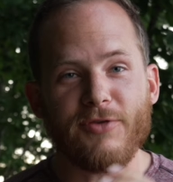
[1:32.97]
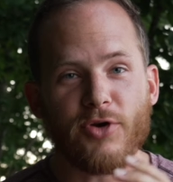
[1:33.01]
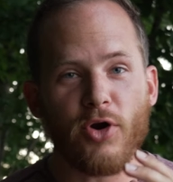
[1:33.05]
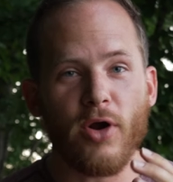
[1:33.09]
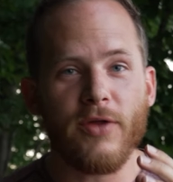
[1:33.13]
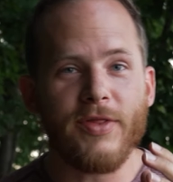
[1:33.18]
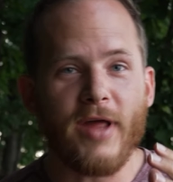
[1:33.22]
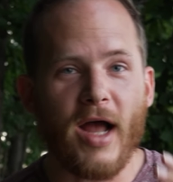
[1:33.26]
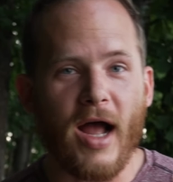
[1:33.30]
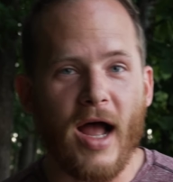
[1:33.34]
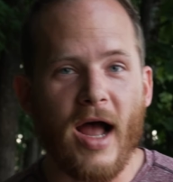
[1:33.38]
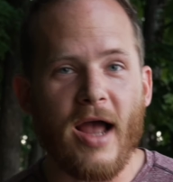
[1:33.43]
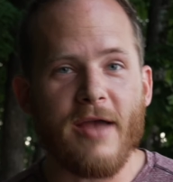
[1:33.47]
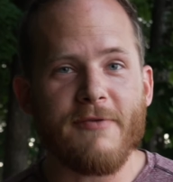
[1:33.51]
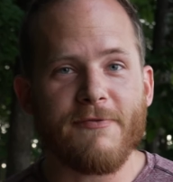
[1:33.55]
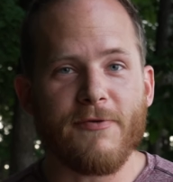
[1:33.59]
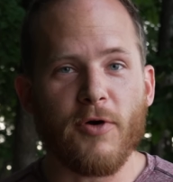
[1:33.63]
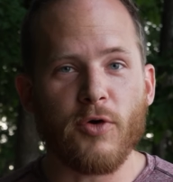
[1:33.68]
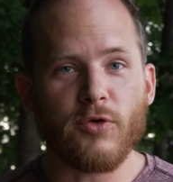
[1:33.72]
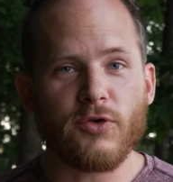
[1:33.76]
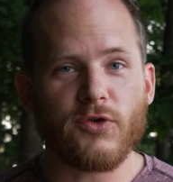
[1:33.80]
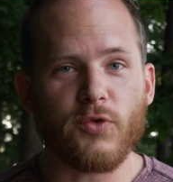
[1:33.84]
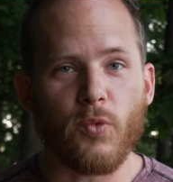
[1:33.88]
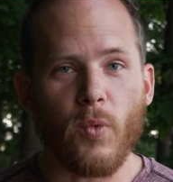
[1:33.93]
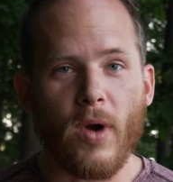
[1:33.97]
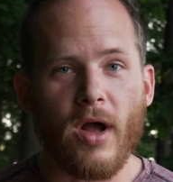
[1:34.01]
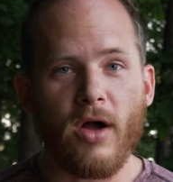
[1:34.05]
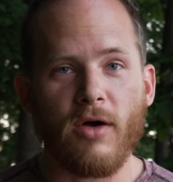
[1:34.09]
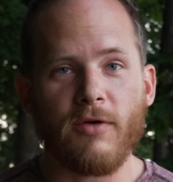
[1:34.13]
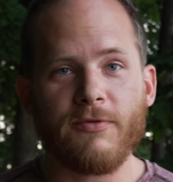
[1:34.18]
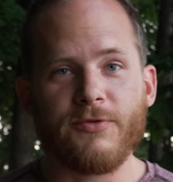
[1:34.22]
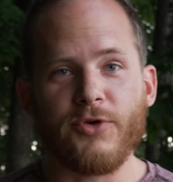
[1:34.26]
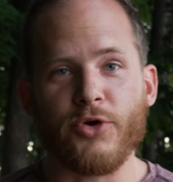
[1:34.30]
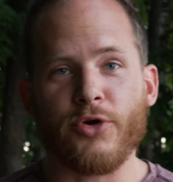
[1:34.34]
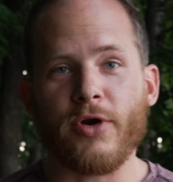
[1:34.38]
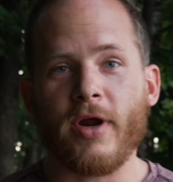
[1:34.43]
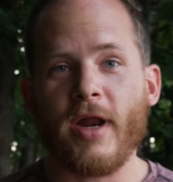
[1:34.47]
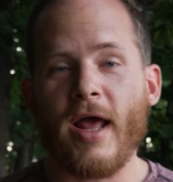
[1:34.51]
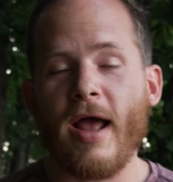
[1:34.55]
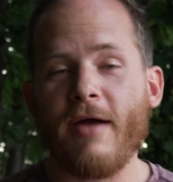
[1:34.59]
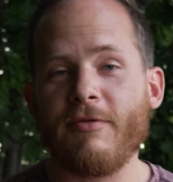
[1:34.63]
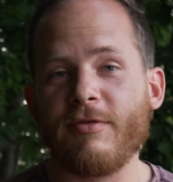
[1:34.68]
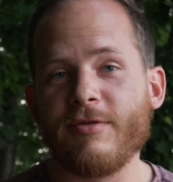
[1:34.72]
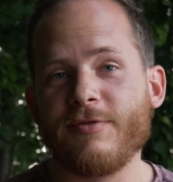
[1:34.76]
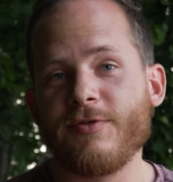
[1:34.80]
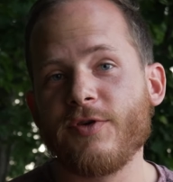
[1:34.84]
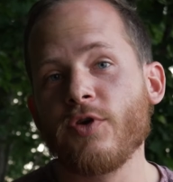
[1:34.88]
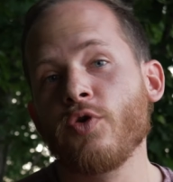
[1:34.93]
you're on the iPhone 12, you're gonna have
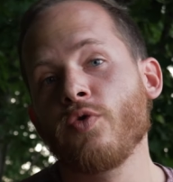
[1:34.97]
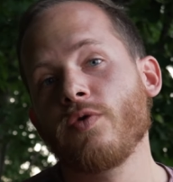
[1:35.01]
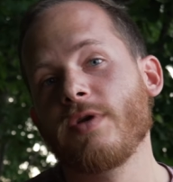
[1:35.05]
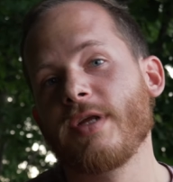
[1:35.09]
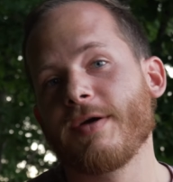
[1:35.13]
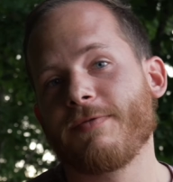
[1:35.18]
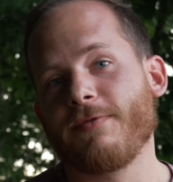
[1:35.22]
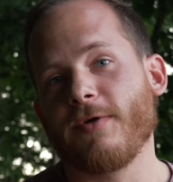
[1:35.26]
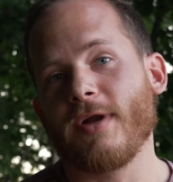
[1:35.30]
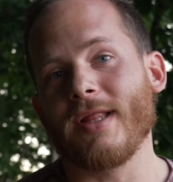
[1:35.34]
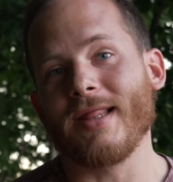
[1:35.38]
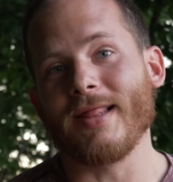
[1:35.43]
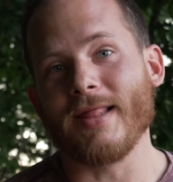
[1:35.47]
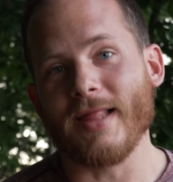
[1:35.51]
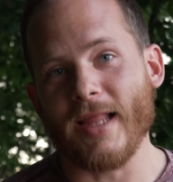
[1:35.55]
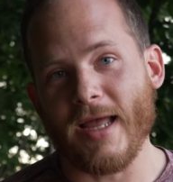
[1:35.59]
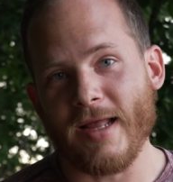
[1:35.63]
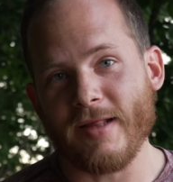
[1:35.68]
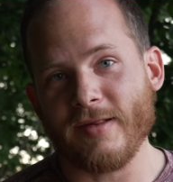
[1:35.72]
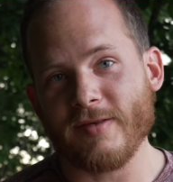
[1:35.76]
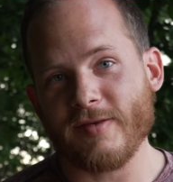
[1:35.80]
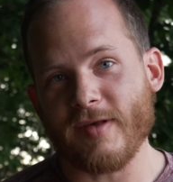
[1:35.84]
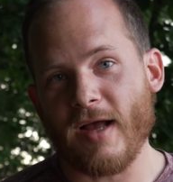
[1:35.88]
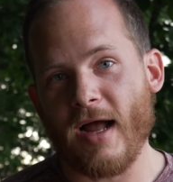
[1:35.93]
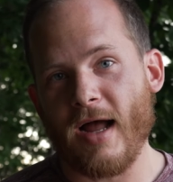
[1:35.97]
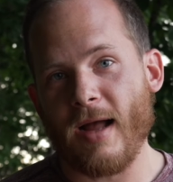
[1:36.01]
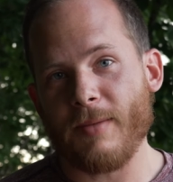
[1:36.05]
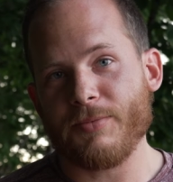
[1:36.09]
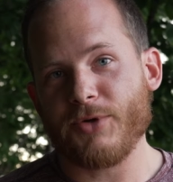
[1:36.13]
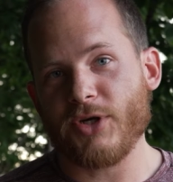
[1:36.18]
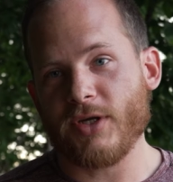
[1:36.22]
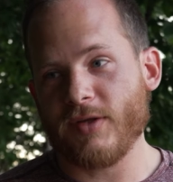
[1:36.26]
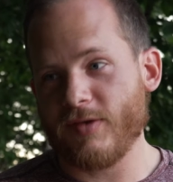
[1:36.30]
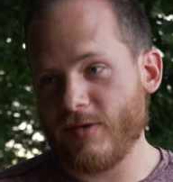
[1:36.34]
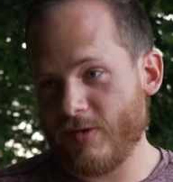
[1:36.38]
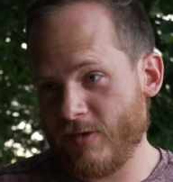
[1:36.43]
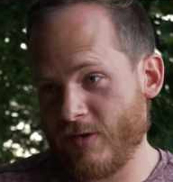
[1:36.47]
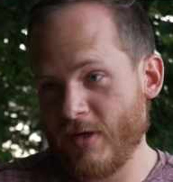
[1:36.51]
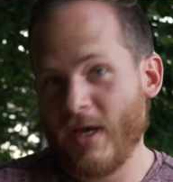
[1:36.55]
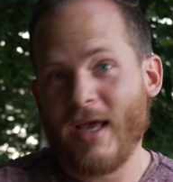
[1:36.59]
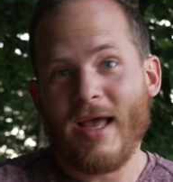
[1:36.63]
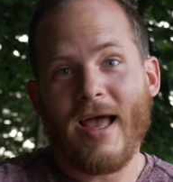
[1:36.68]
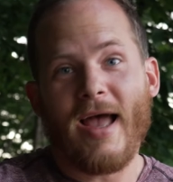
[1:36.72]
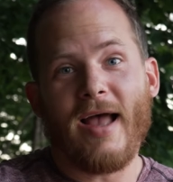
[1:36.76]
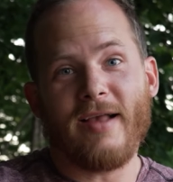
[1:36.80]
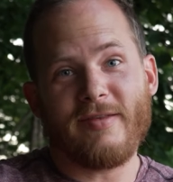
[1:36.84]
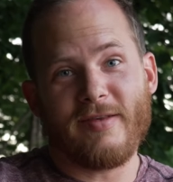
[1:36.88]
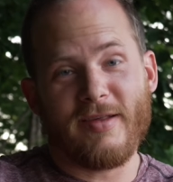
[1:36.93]
a few different lens options,
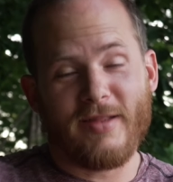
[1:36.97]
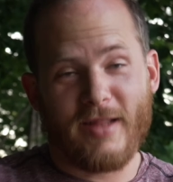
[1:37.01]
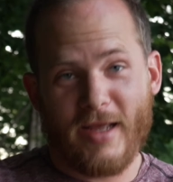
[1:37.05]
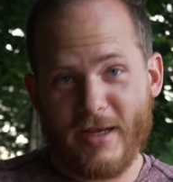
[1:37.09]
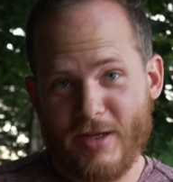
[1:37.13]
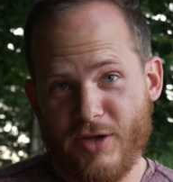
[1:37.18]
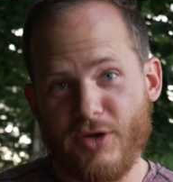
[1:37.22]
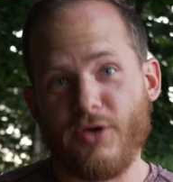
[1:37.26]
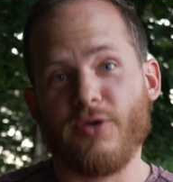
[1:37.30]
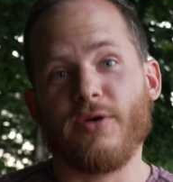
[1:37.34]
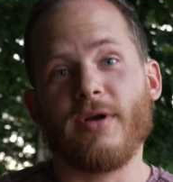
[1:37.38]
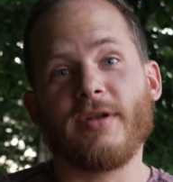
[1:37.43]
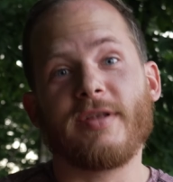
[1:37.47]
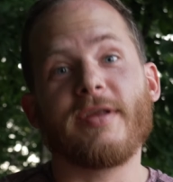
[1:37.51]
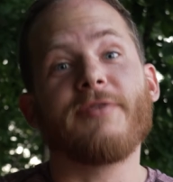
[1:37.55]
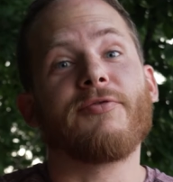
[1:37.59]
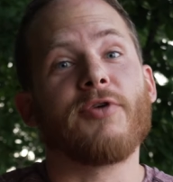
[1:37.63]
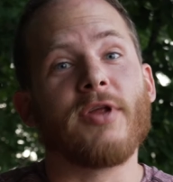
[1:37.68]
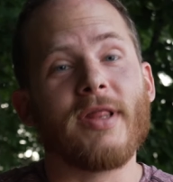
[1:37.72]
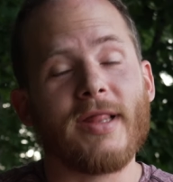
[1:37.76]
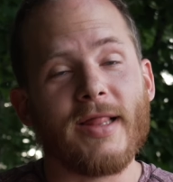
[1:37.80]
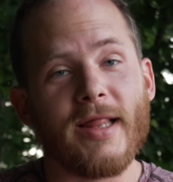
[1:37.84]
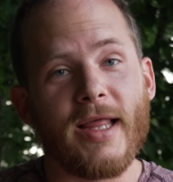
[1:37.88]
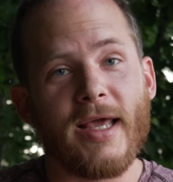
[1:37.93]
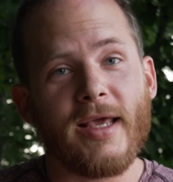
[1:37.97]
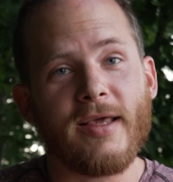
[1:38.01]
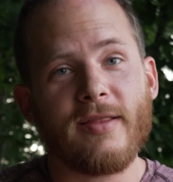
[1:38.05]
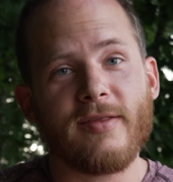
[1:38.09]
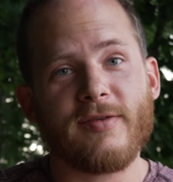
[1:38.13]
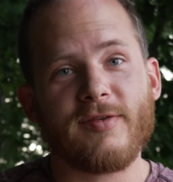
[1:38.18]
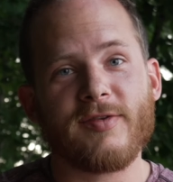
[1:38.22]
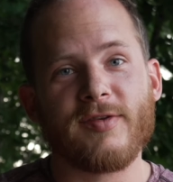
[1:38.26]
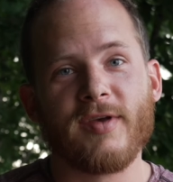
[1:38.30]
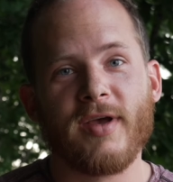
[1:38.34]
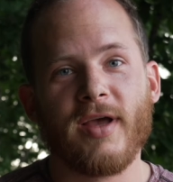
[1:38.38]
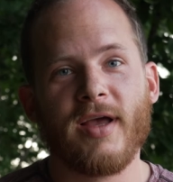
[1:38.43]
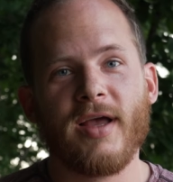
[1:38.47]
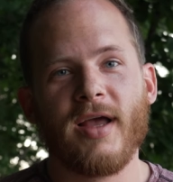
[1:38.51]
as in like your different lengths.